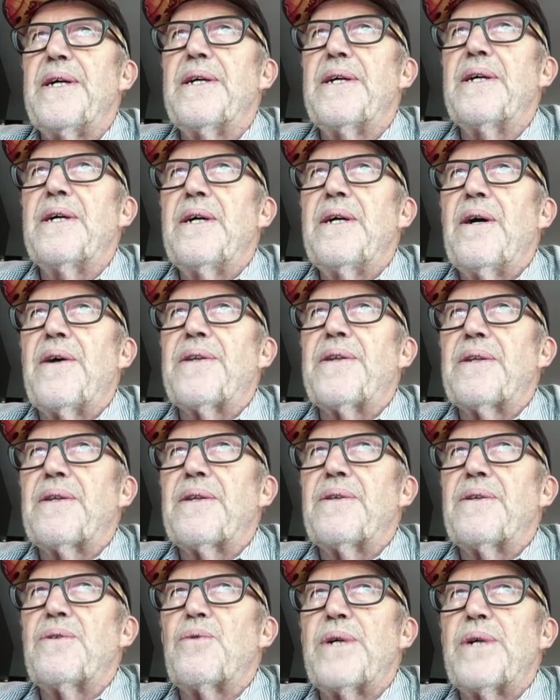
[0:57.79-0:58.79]
I think, the
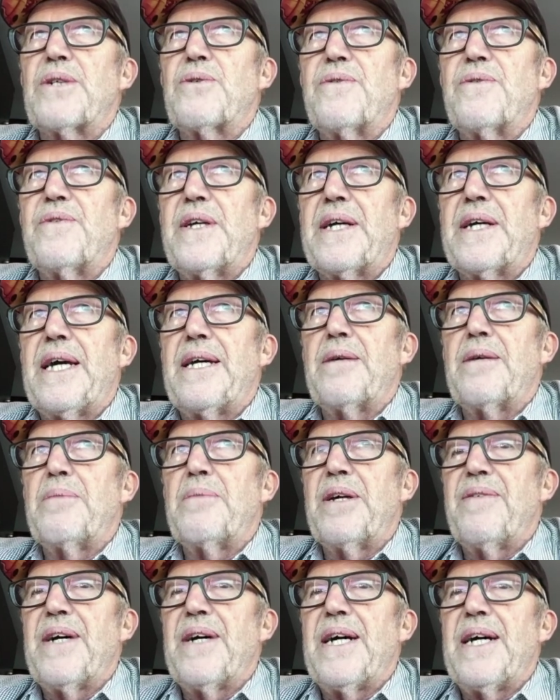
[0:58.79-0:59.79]
director of the
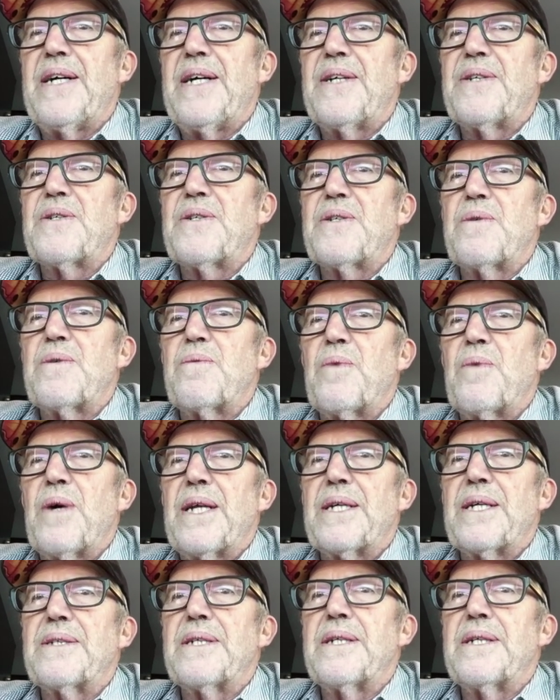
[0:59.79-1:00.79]
Academy of Arts in
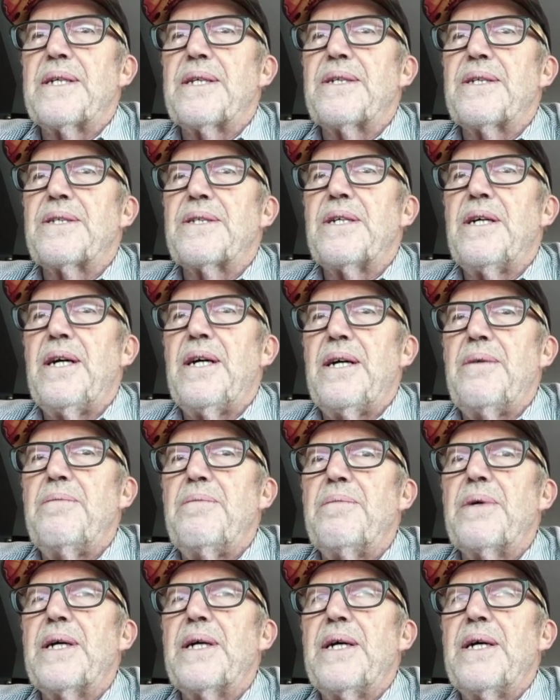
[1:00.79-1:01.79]
Wellington at the
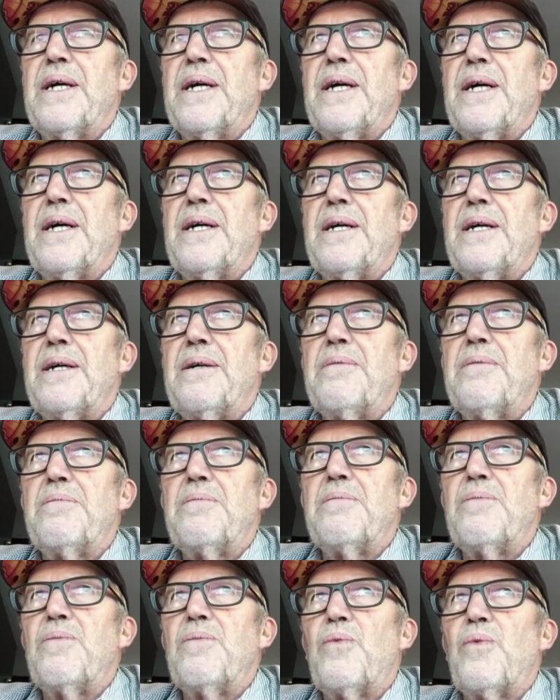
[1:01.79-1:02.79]
time.
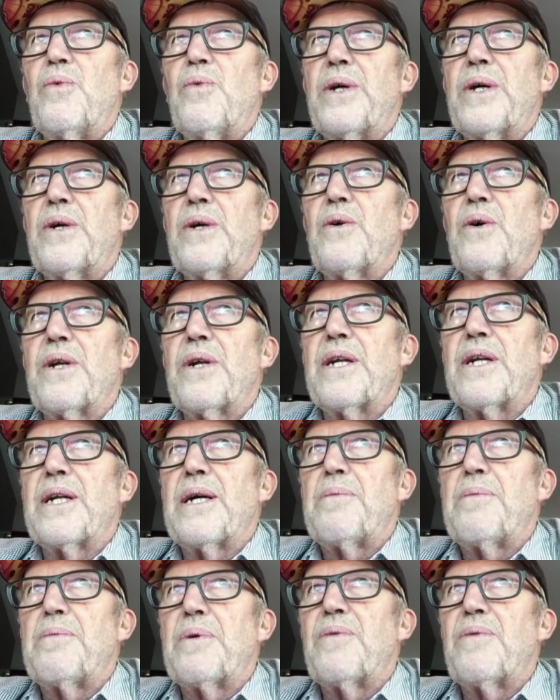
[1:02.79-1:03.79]
We got it up and
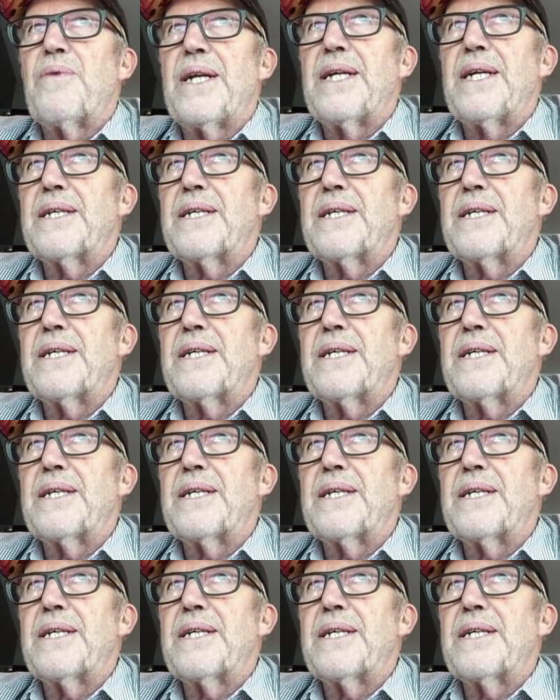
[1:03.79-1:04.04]
running,